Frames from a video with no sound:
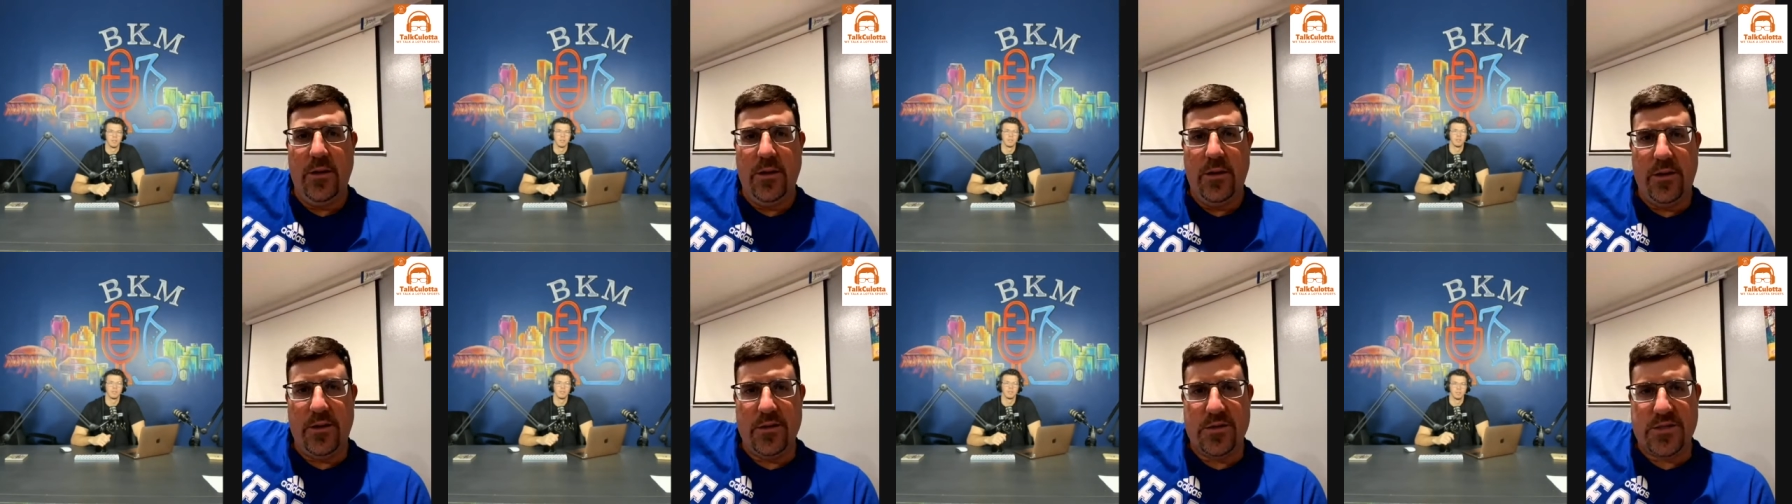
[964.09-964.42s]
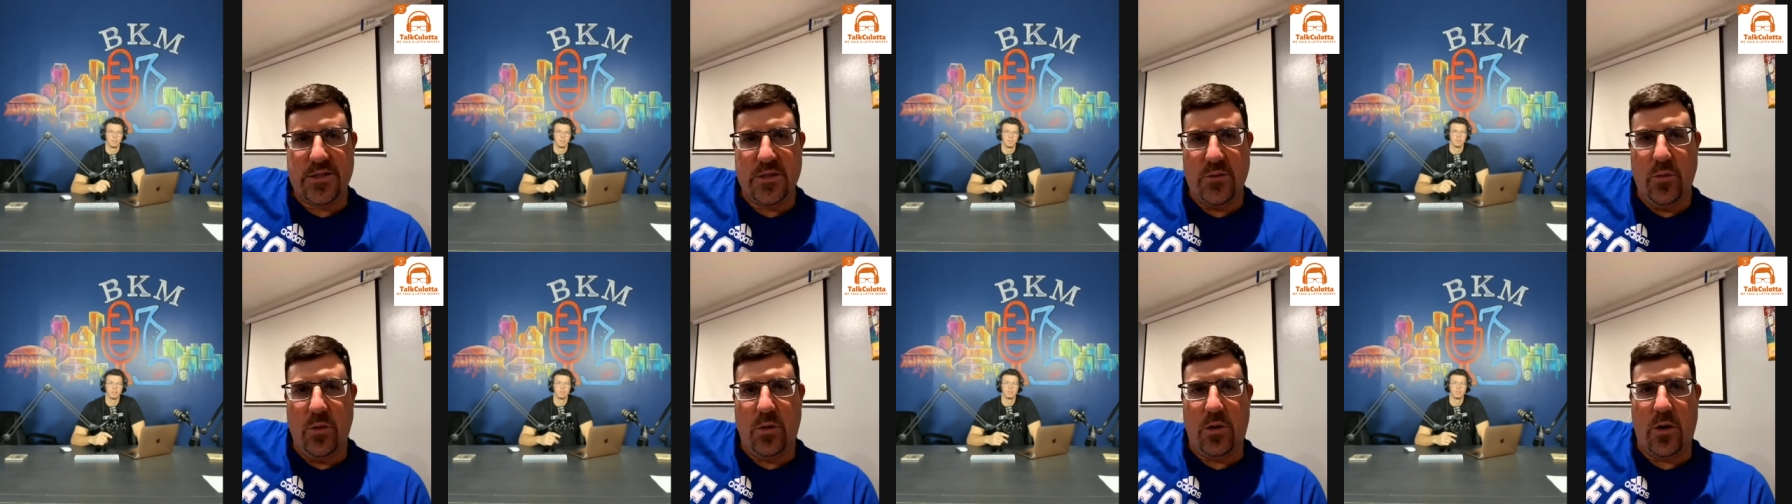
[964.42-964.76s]
and
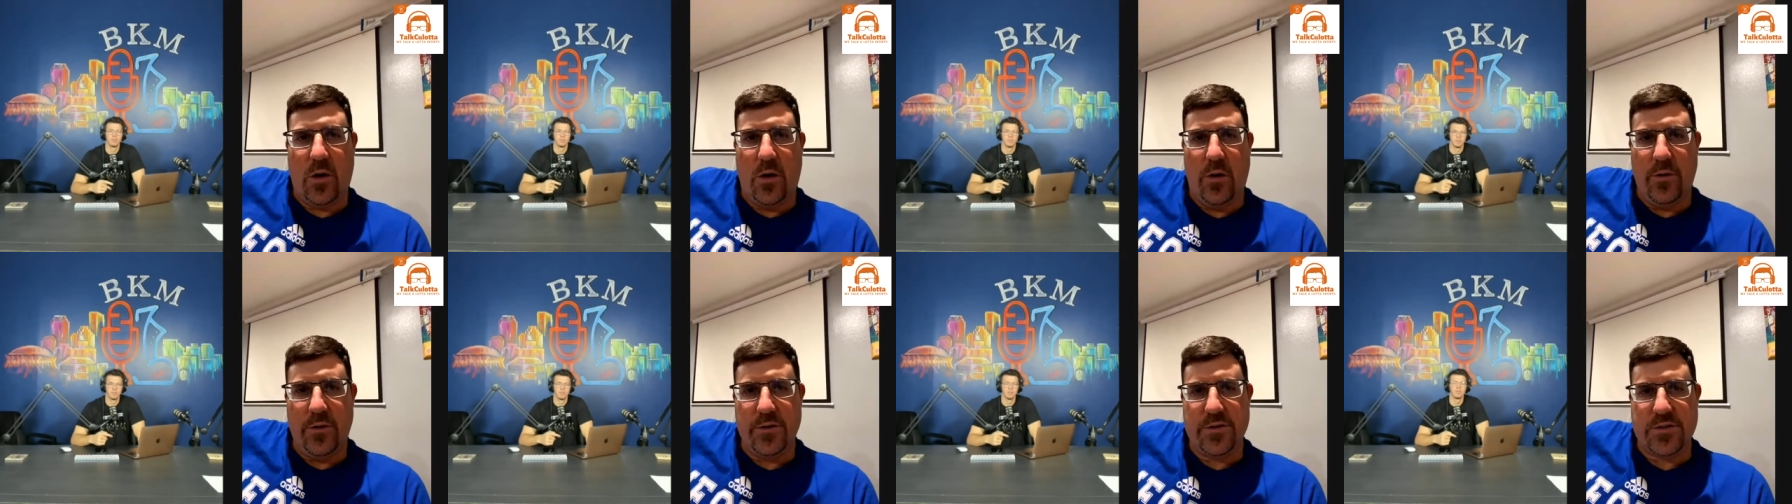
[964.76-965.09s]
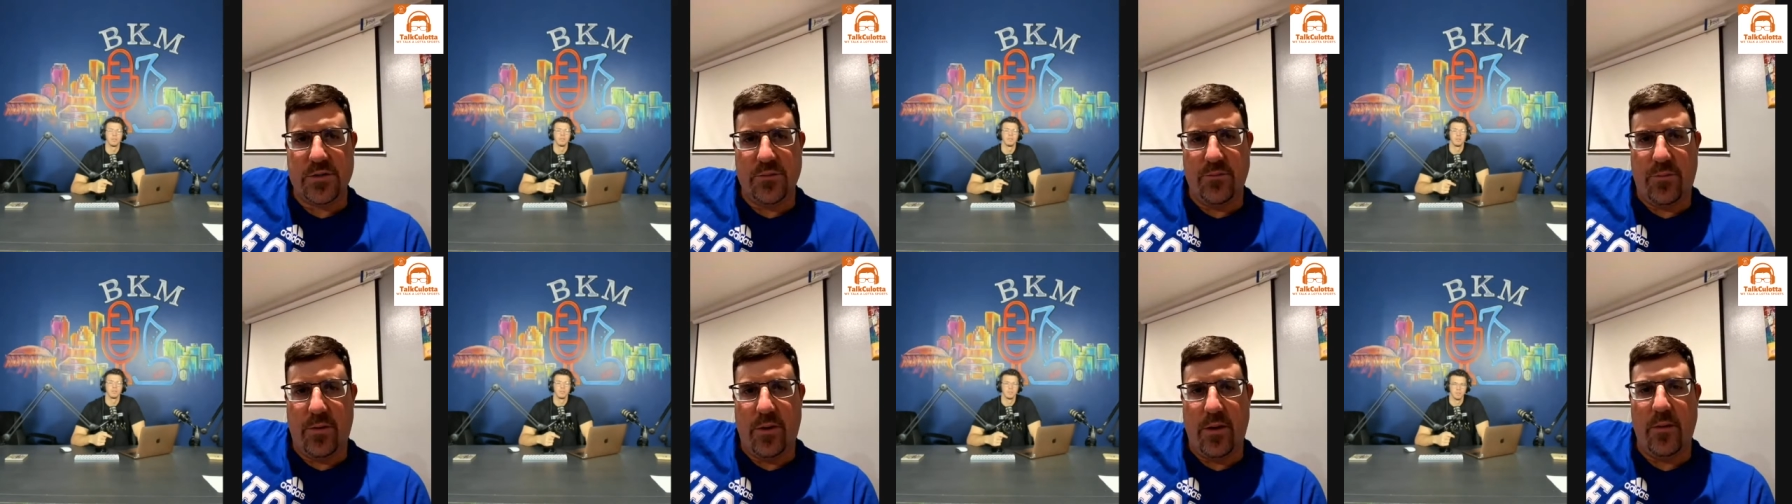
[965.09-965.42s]
see what Curtis
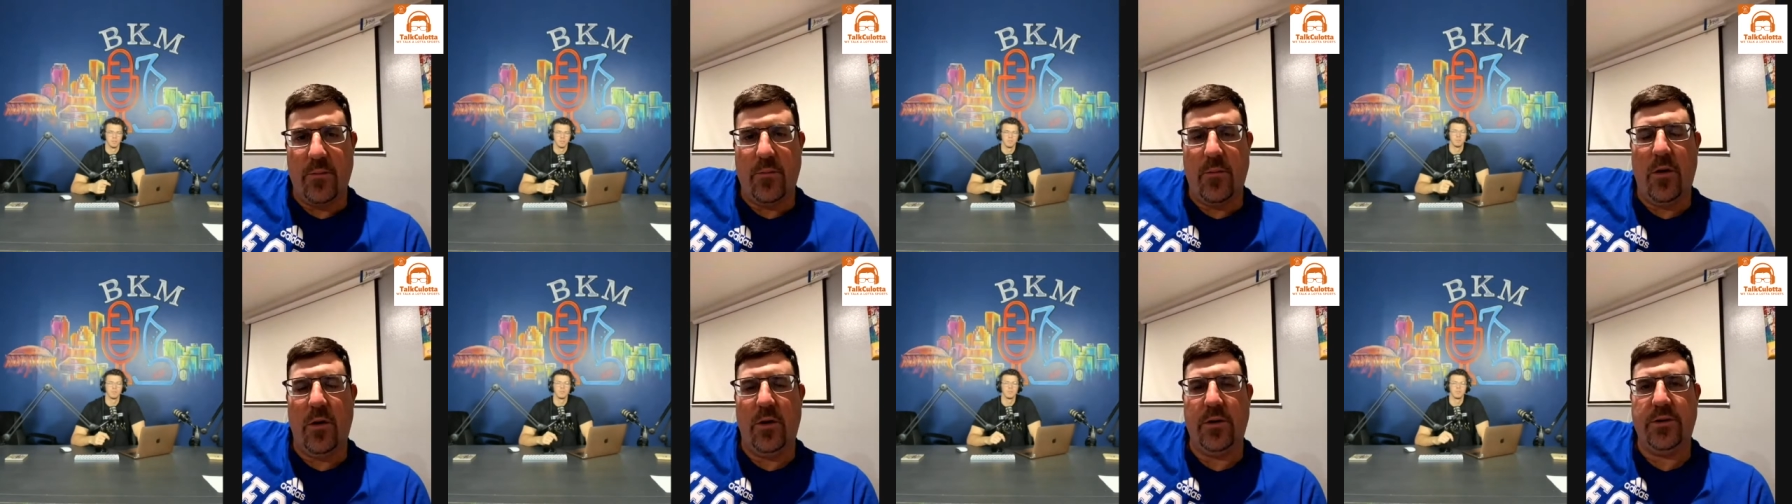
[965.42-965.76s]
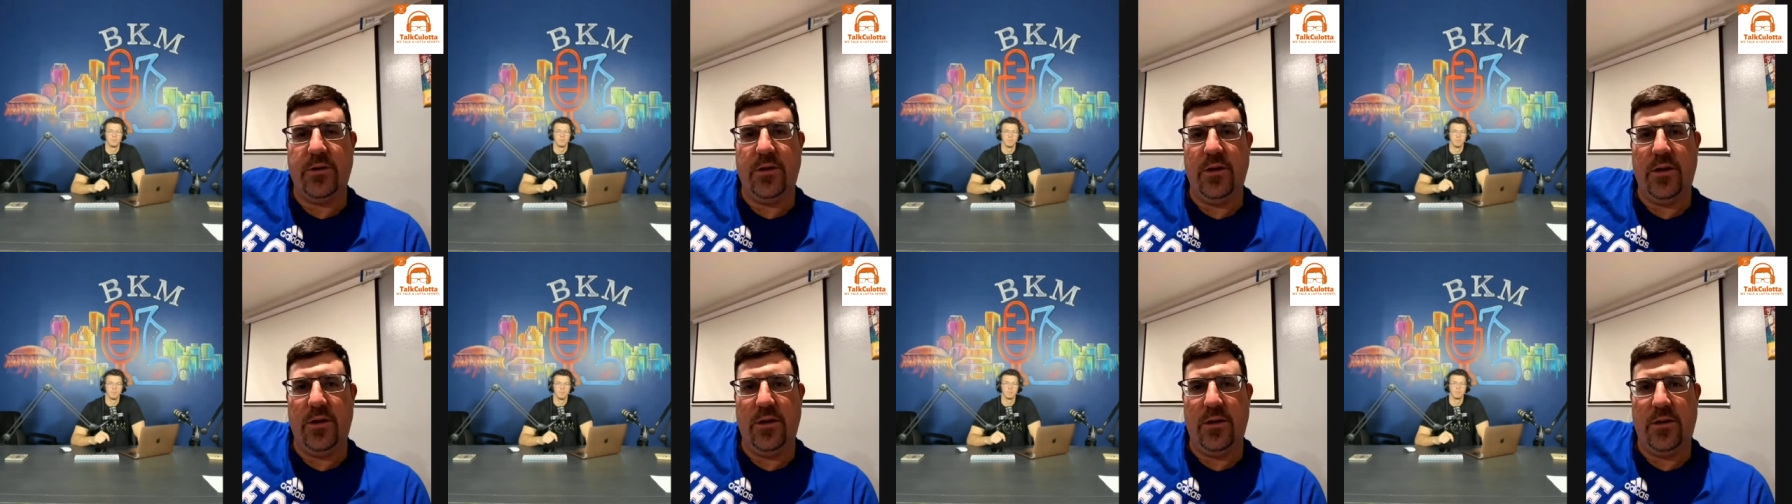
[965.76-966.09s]
and Brother Martin
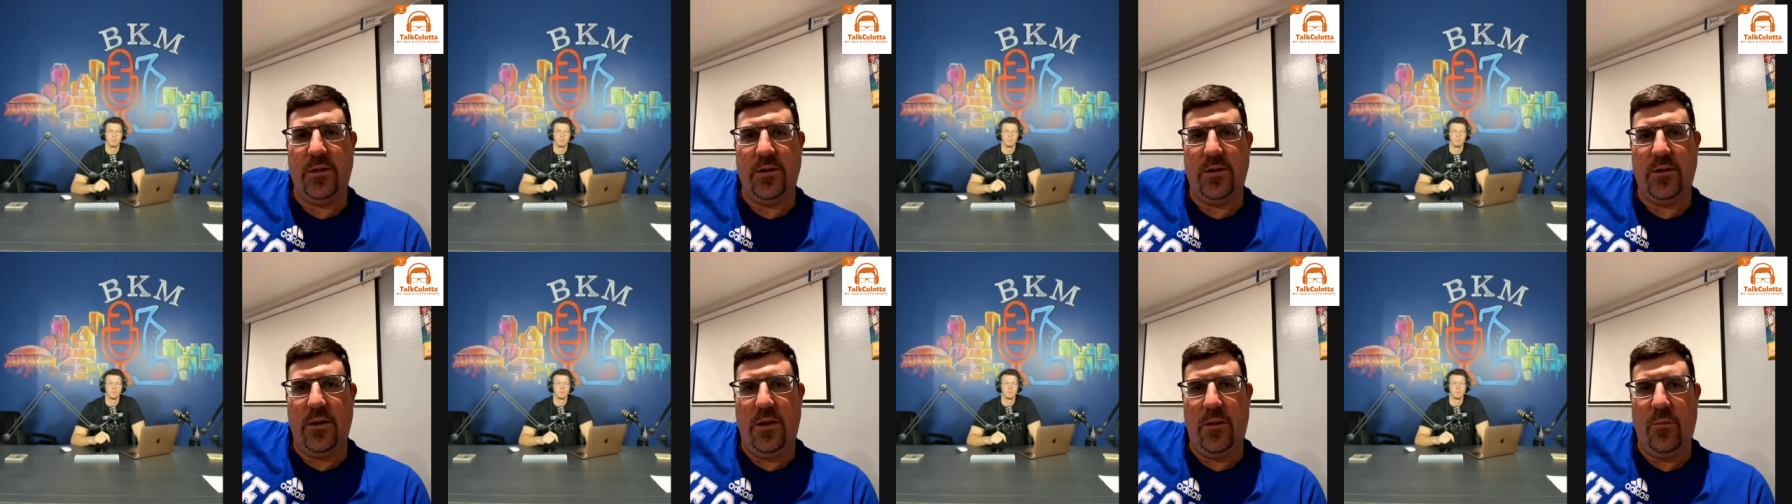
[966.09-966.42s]
did and,